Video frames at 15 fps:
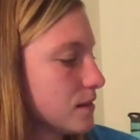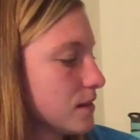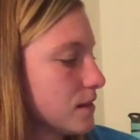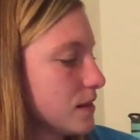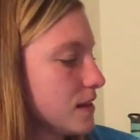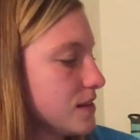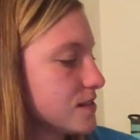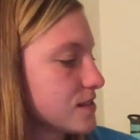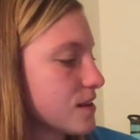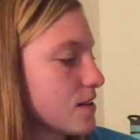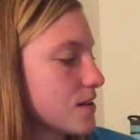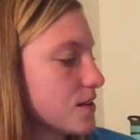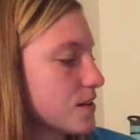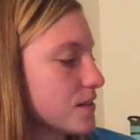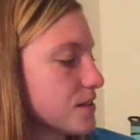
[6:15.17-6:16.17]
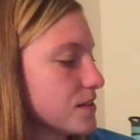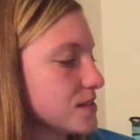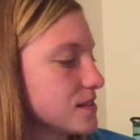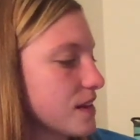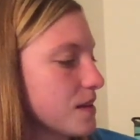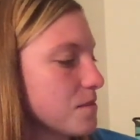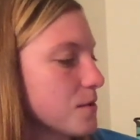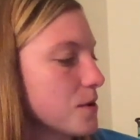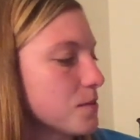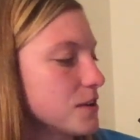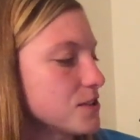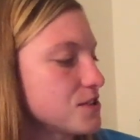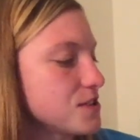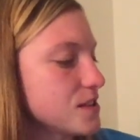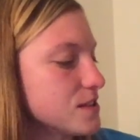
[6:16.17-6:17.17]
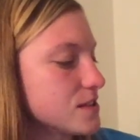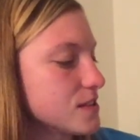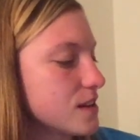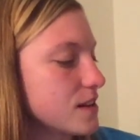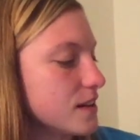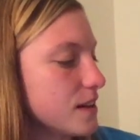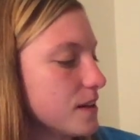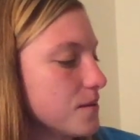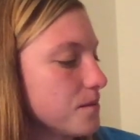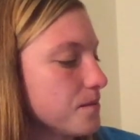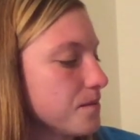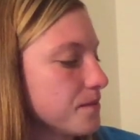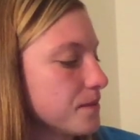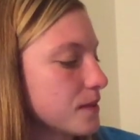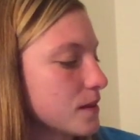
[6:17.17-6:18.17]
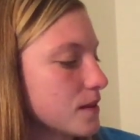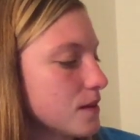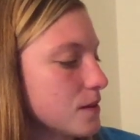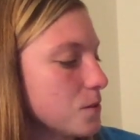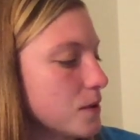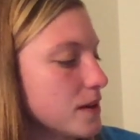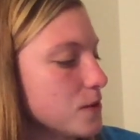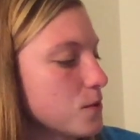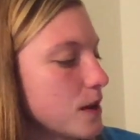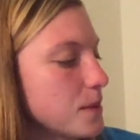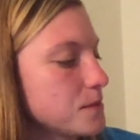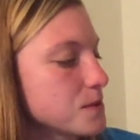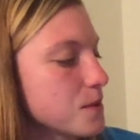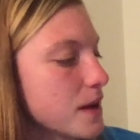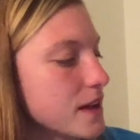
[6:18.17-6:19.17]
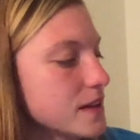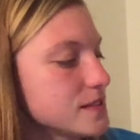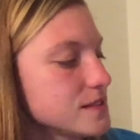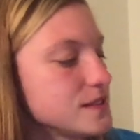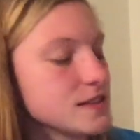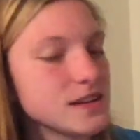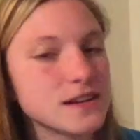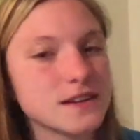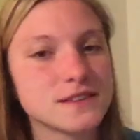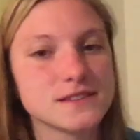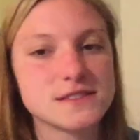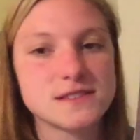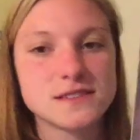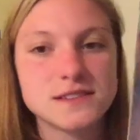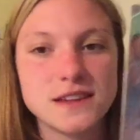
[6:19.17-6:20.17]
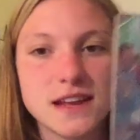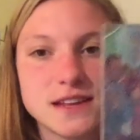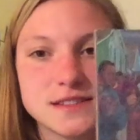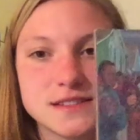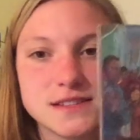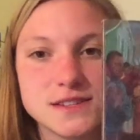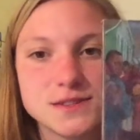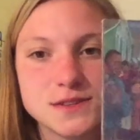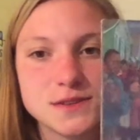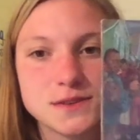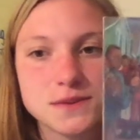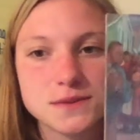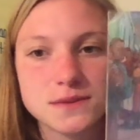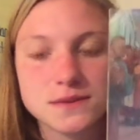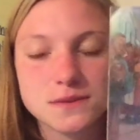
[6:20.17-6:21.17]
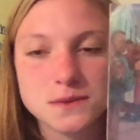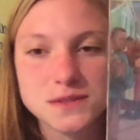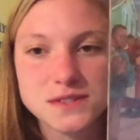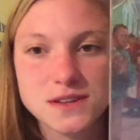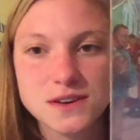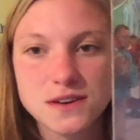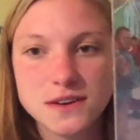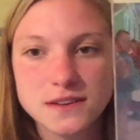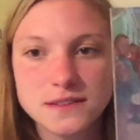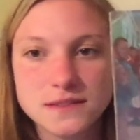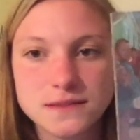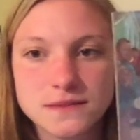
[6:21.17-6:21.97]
He saw her the same moment she saw him. When he wiped away his tears, Nancy too was gone.